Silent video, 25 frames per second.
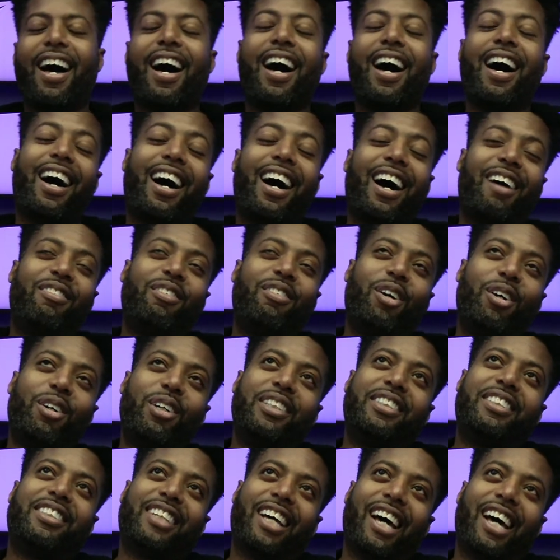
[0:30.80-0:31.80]
I
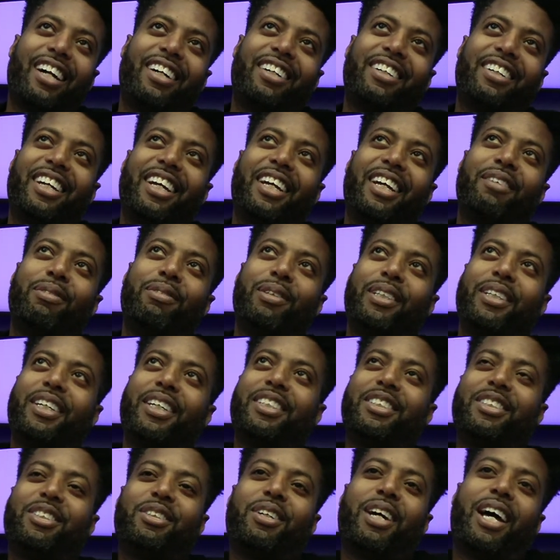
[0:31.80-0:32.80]
voted Saturday because
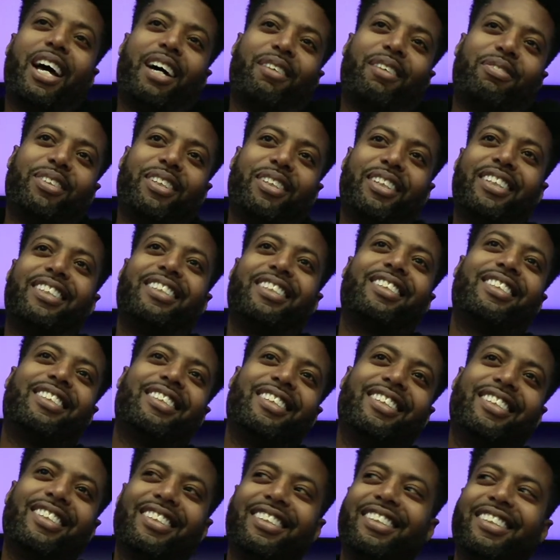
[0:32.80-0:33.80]
you
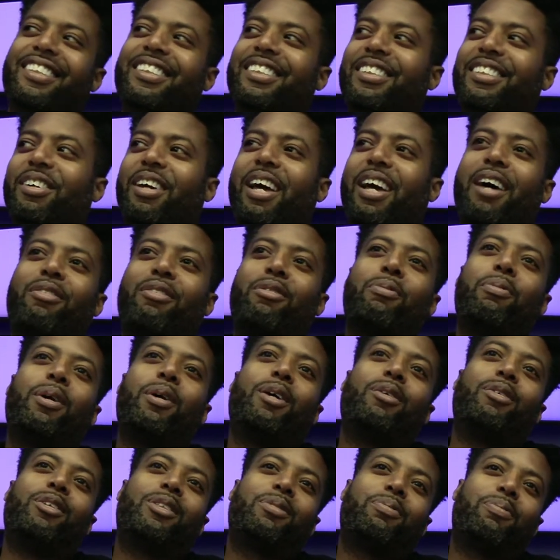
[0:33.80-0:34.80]
have to be a
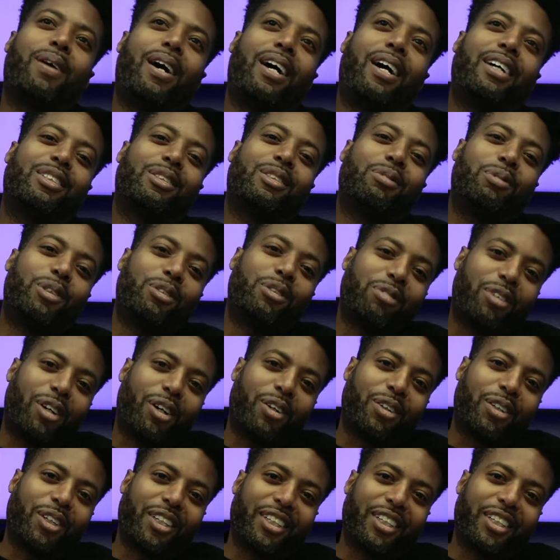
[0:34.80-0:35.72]
responsible voter.